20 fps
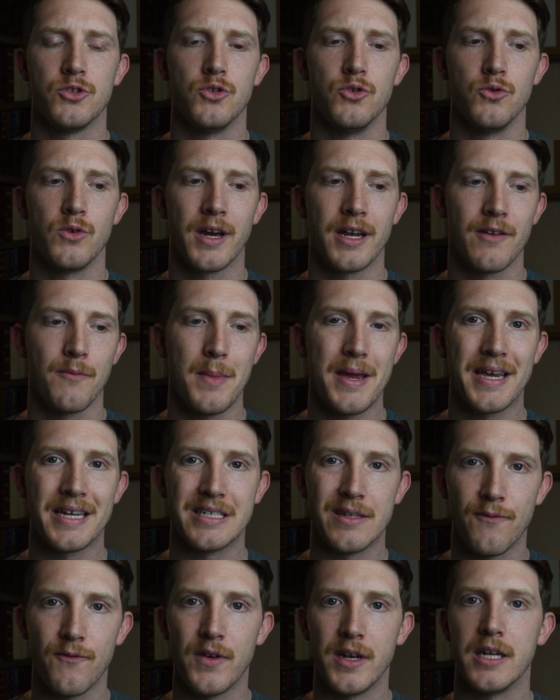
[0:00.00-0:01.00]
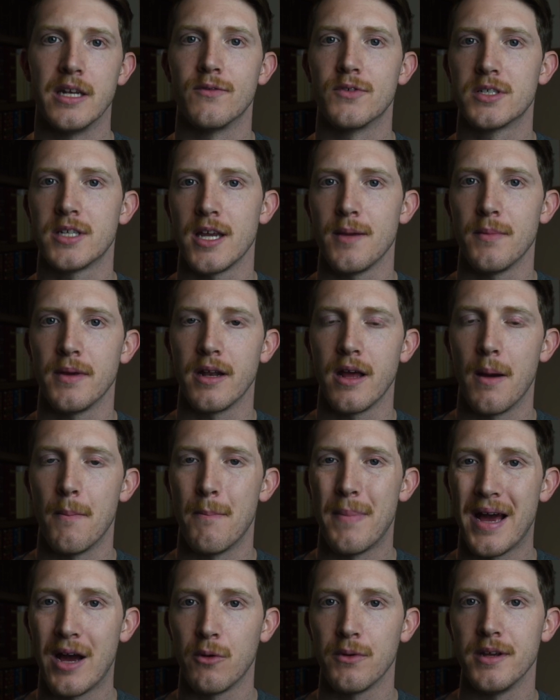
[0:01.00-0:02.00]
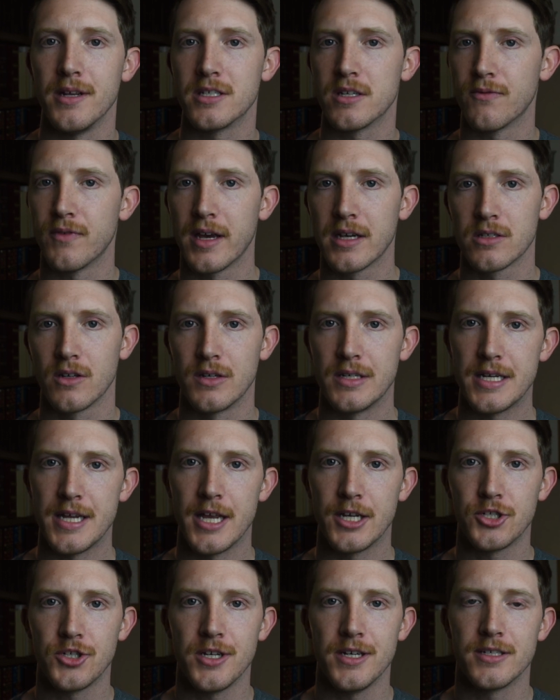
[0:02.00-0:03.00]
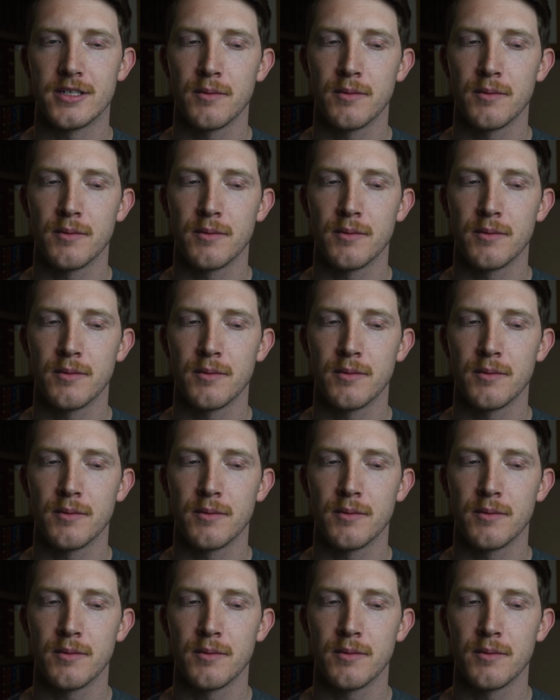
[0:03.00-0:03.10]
to kind of make a definitive statement about its effects on D H T,